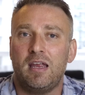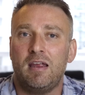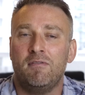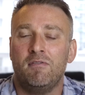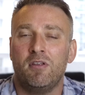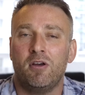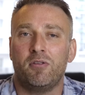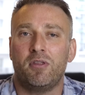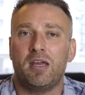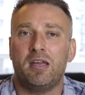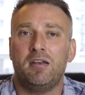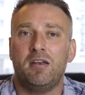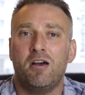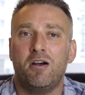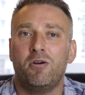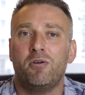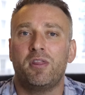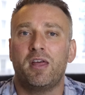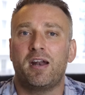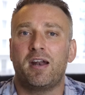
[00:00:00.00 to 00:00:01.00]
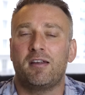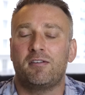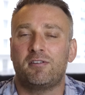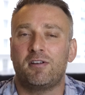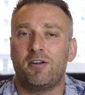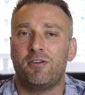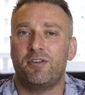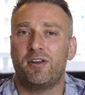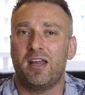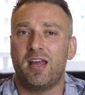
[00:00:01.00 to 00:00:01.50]
even though they know that I
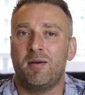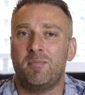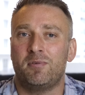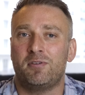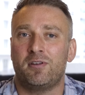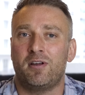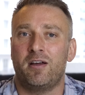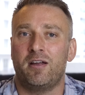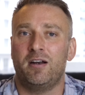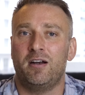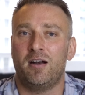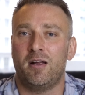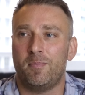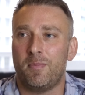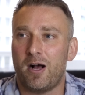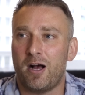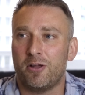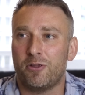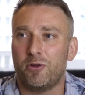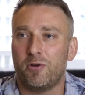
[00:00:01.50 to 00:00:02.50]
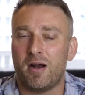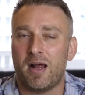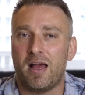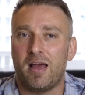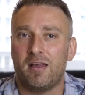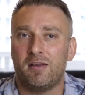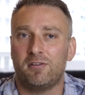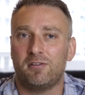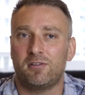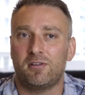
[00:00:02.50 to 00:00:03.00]
sell on Amazon and I'm
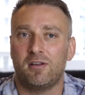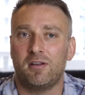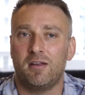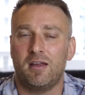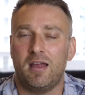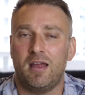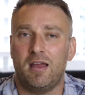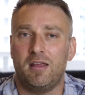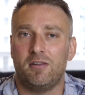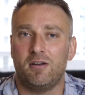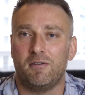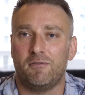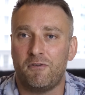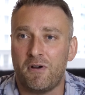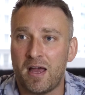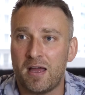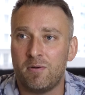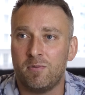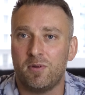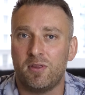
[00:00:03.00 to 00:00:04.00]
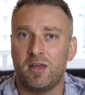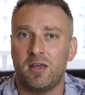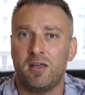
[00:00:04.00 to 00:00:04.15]
authorized and they're fine with